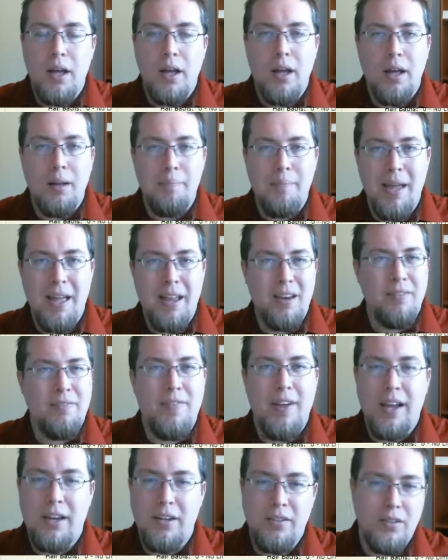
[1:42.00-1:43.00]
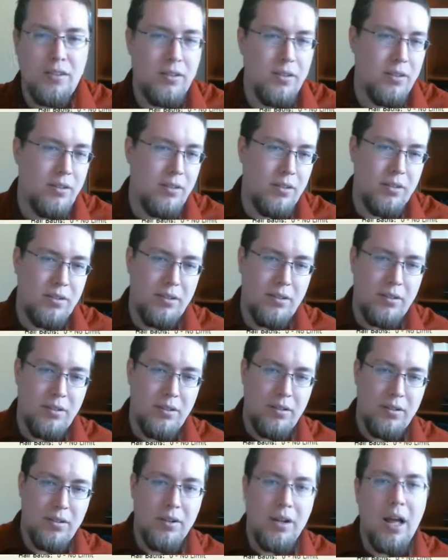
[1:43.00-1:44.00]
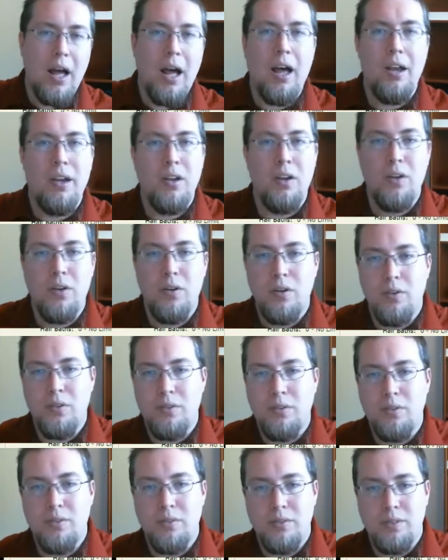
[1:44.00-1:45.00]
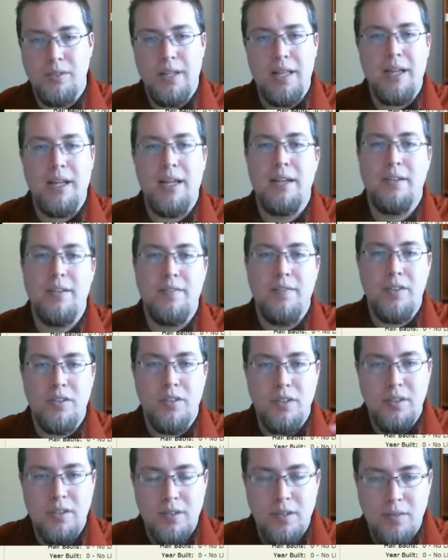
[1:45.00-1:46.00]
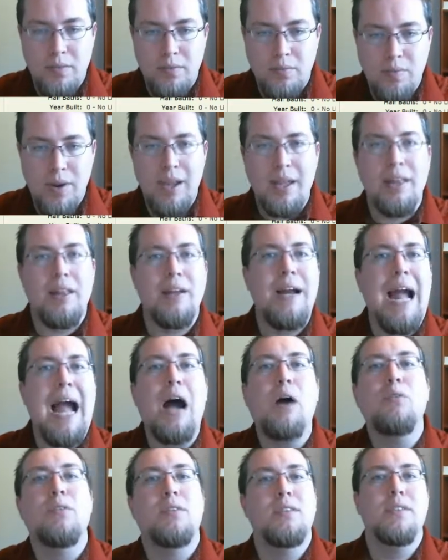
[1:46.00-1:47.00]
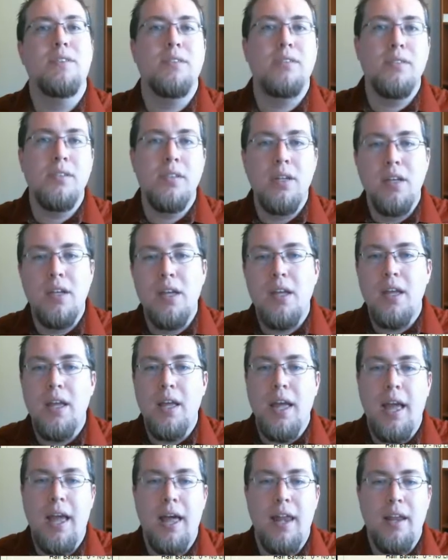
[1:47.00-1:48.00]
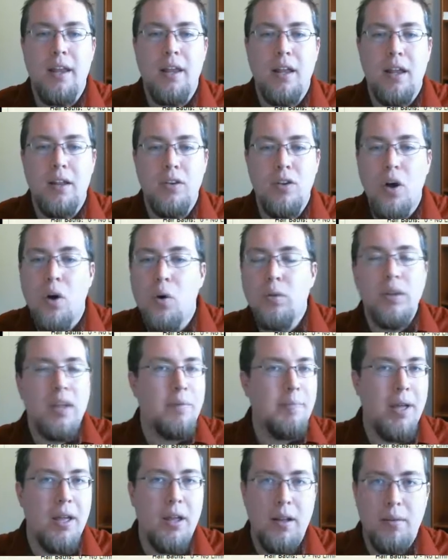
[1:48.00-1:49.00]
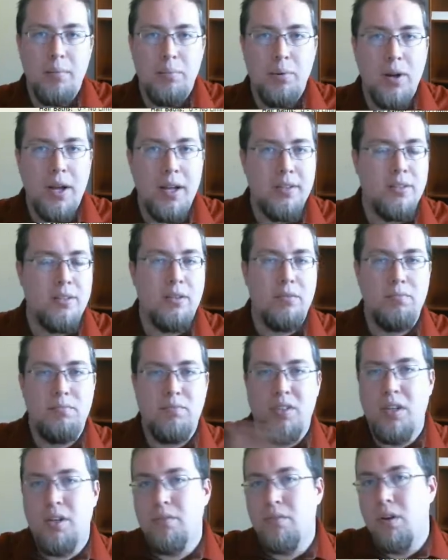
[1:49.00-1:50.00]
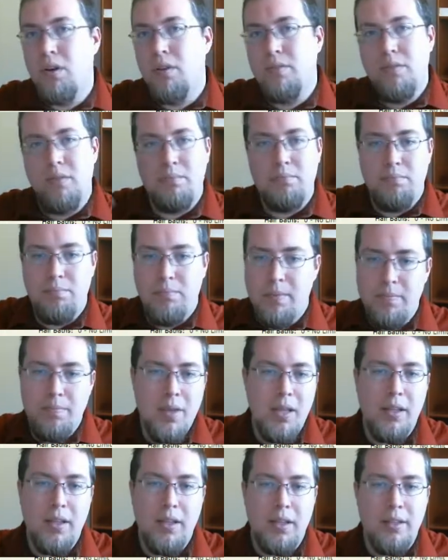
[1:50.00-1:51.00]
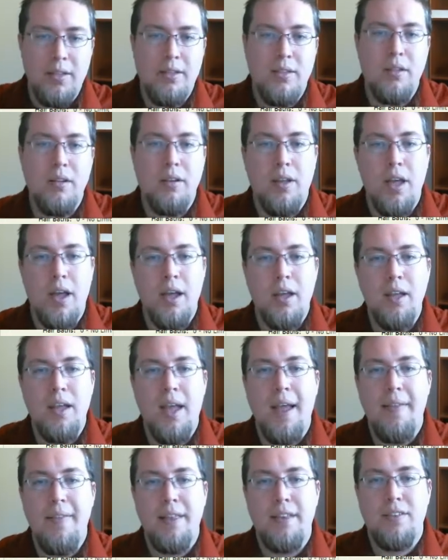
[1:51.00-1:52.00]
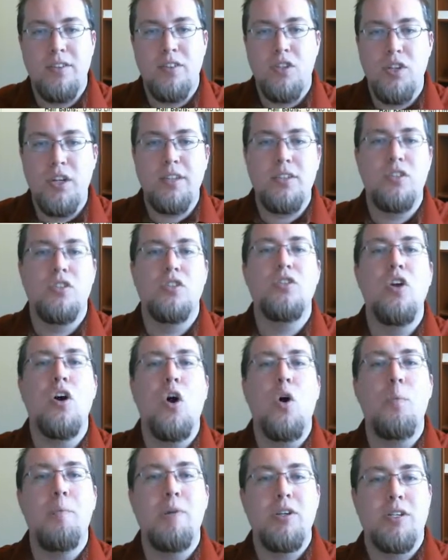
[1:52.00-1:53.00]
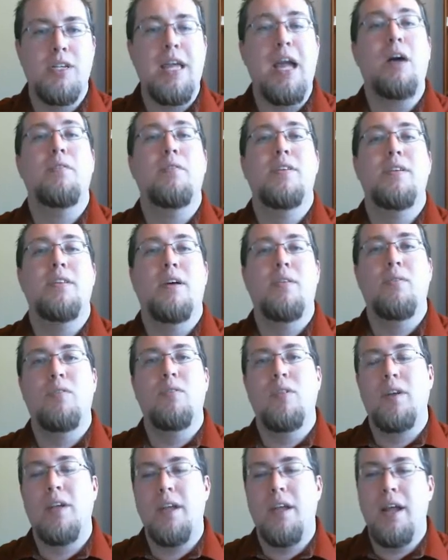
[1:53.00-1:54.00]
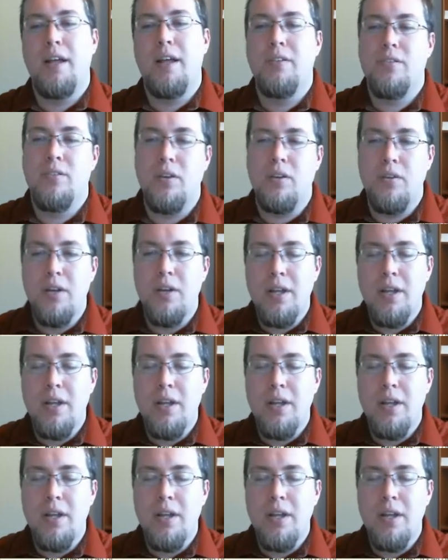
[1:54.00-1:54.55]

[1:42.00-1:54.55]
manufactured condos and that kind of stuff. It's just regular houses and no limit on price, so 0 to millions, okay? And it's just Snohomish County that we're looking at. So